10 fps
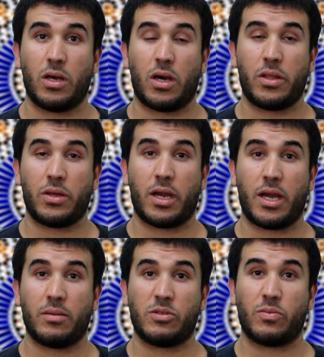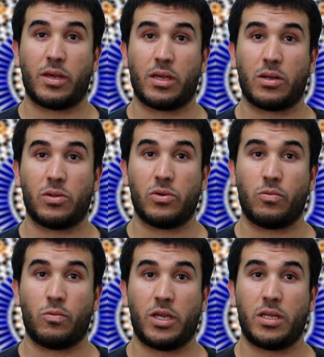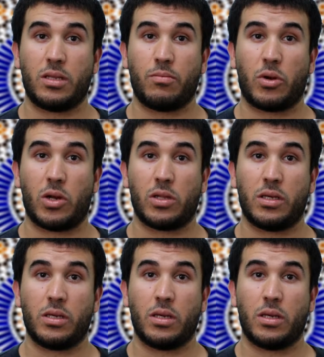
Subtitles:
Other items may include wheat and barley,